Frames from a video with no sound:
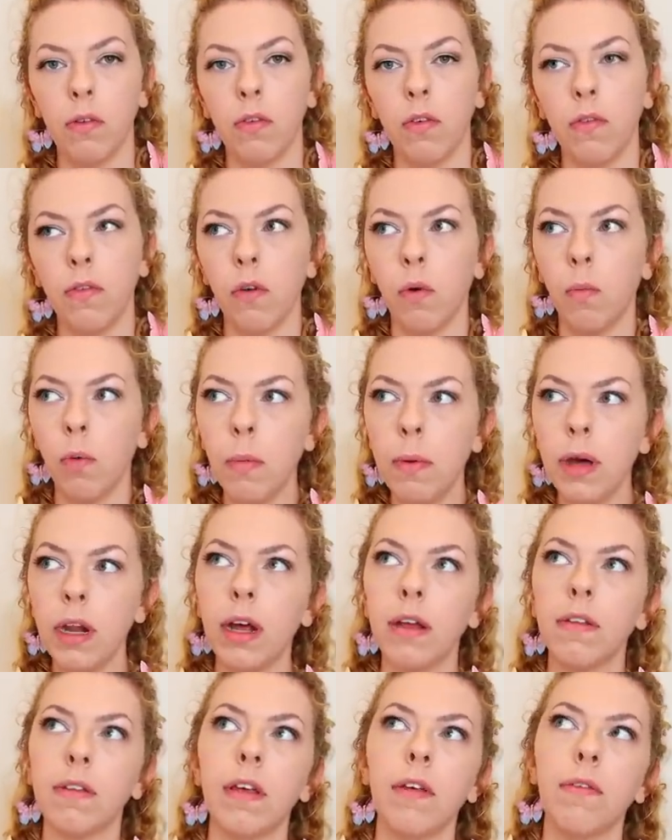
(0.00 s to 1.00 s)
So if you're a woman,
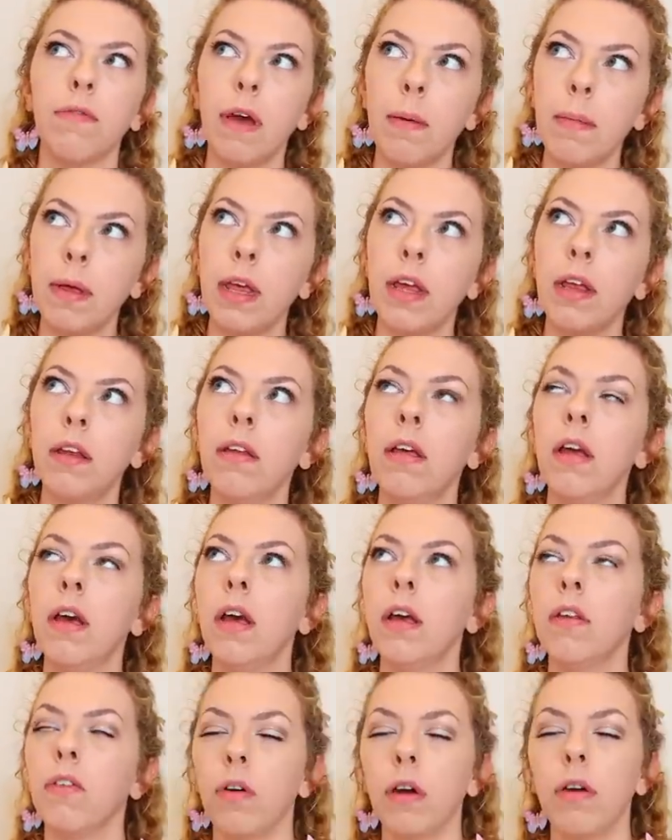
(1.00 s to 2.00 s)
I see
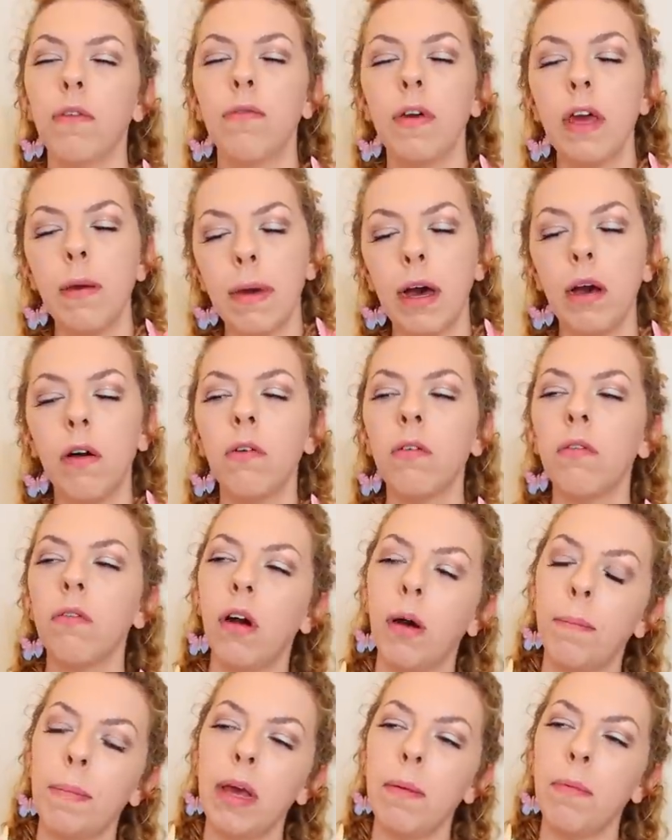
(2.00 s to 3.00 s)
female
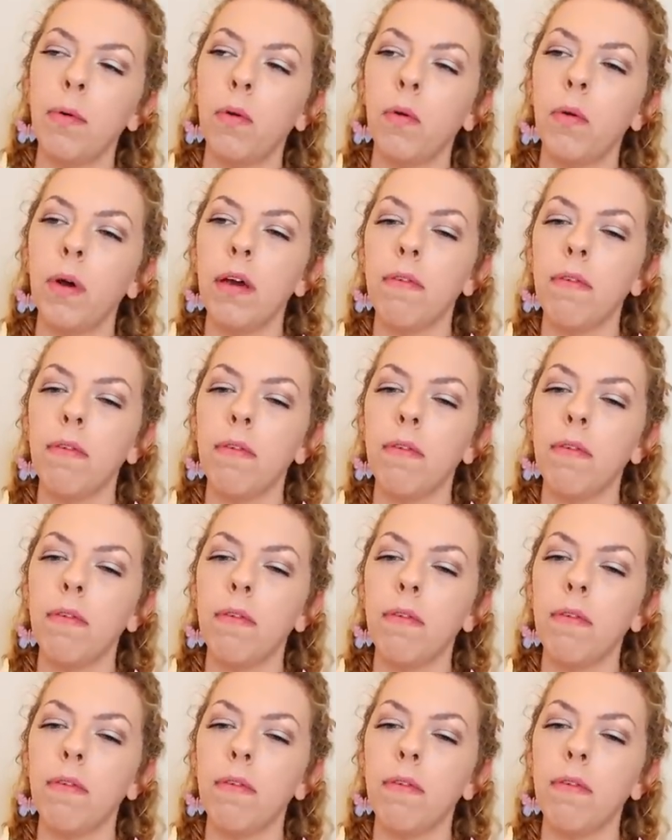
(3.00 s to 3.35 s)
people.